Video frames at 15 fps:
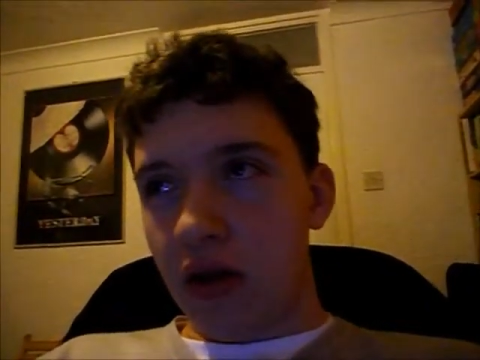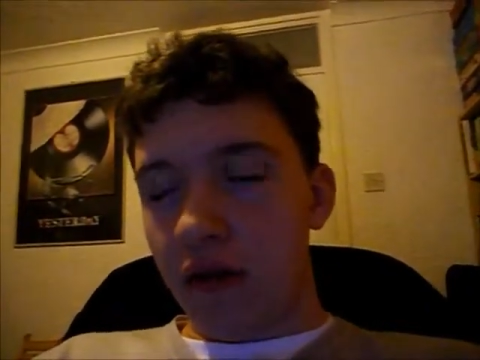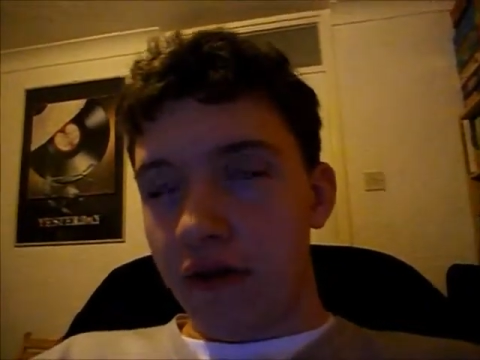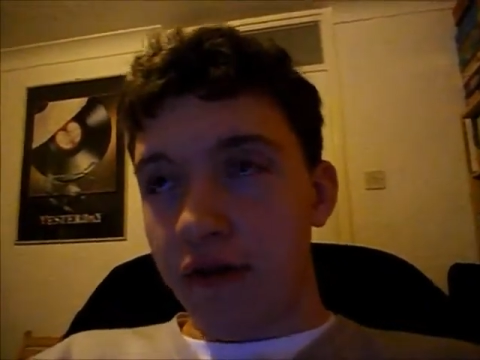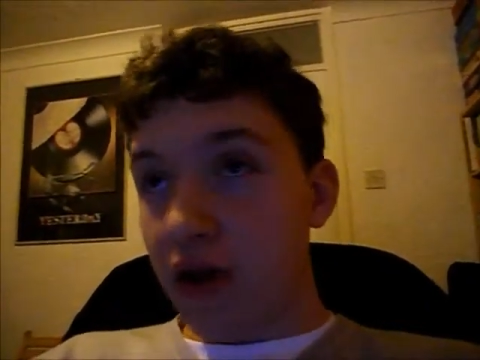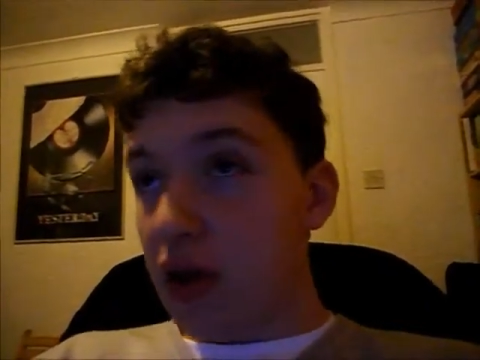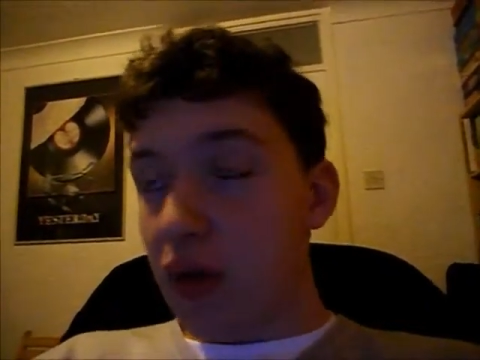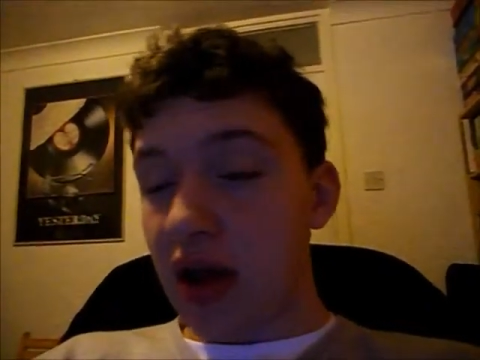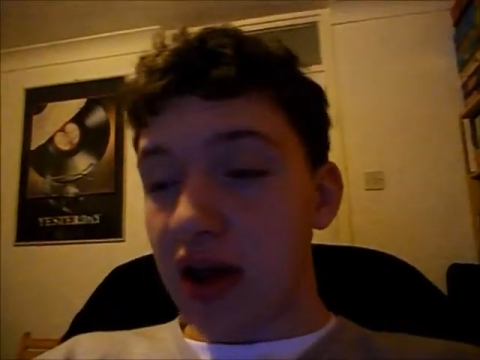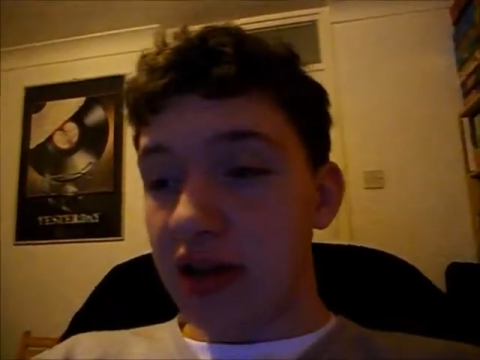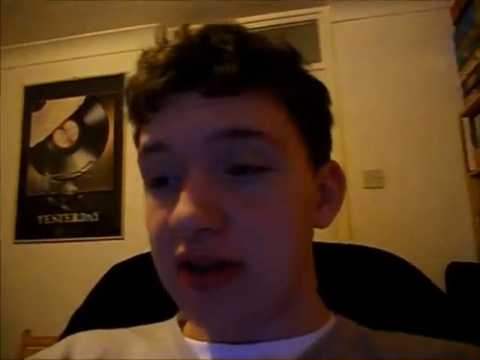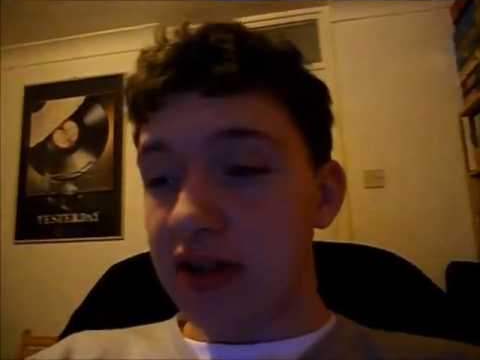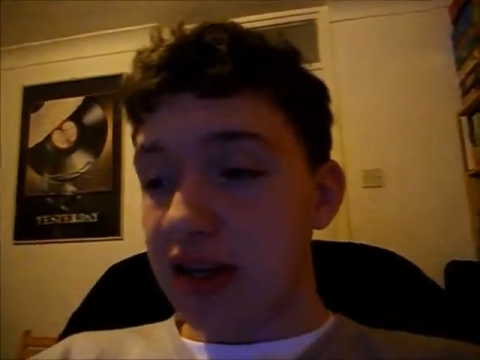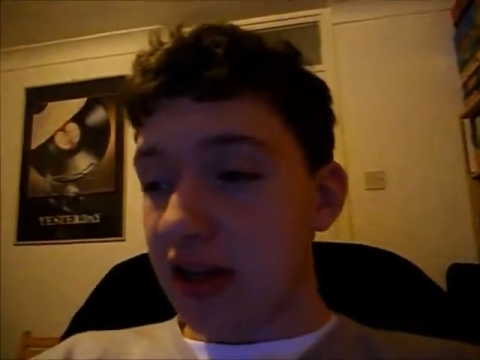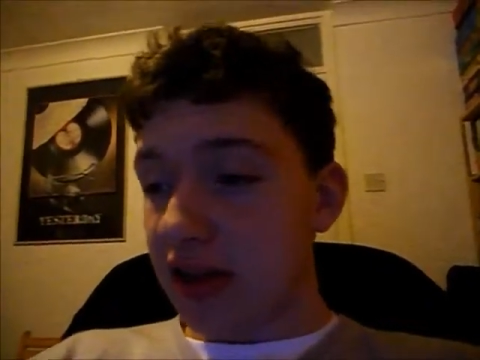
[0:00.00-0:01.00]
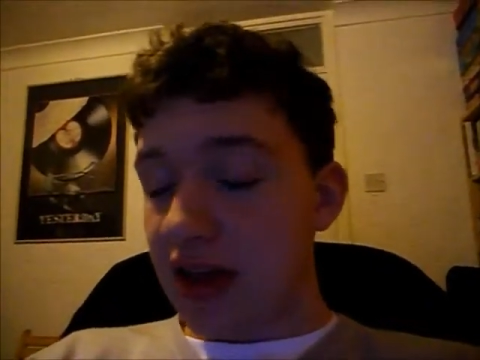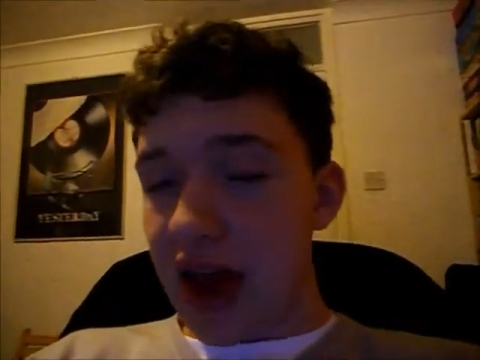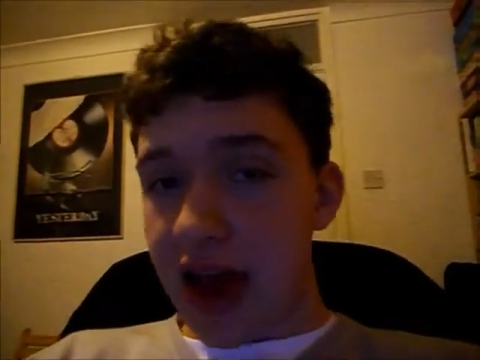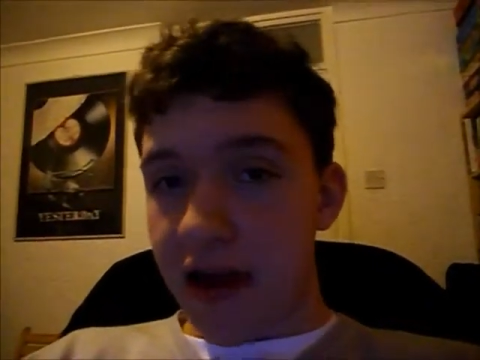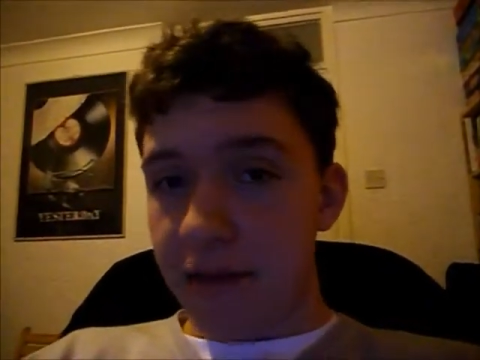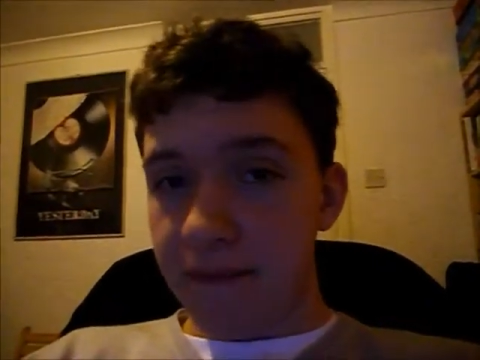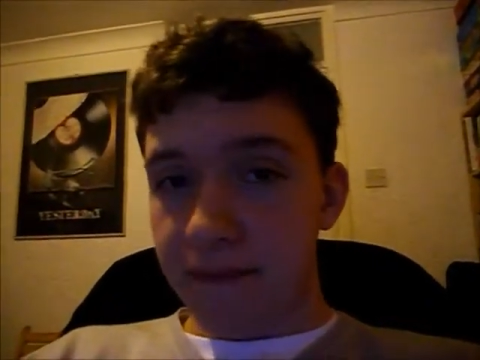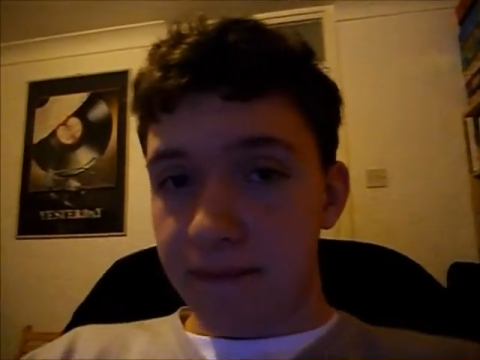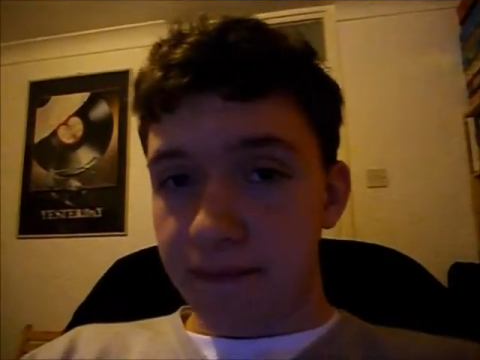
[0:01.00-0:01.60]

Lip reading: free will is still there.